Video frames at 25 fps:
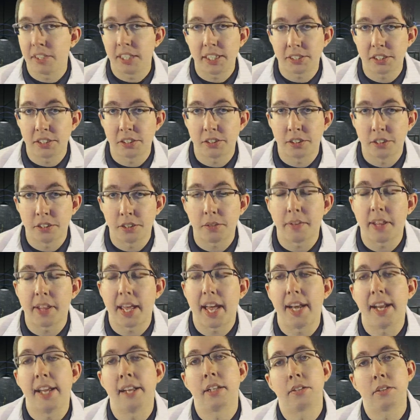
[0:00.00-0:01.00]
easier to do
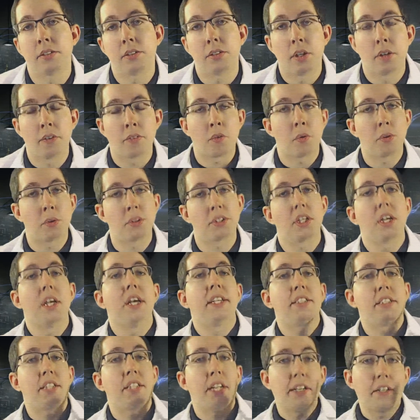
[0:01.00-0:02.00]
that. And of course,
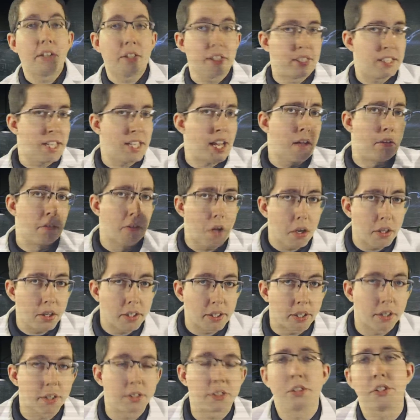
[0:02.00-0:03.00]
standard is now
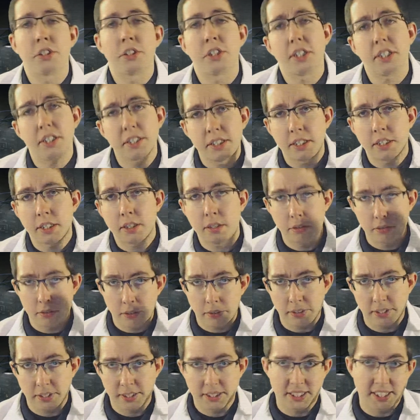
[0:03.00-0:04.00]
longer, so you're going to see clue
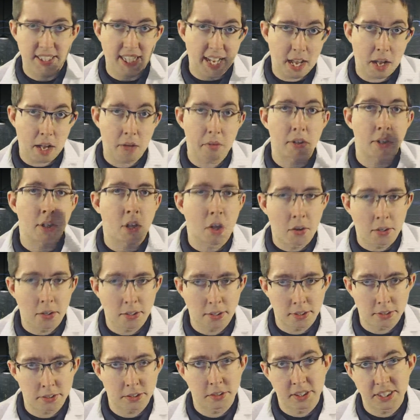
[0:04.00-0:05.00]
tokens stay out
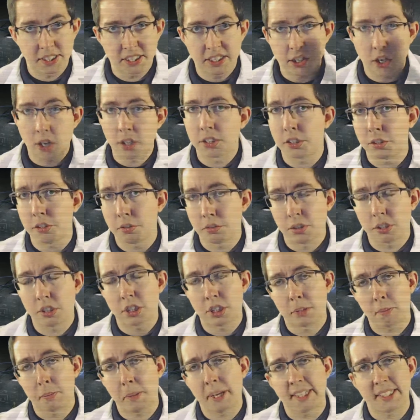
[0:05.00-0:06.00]
longer. So these cards you
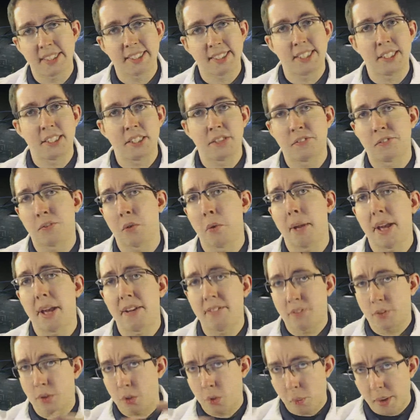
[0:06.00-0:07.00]
should expect to see in the
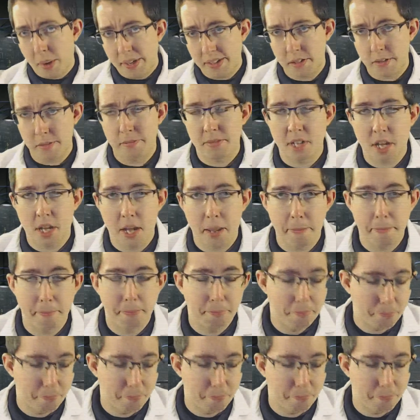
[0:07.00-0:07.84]
format for quite some time.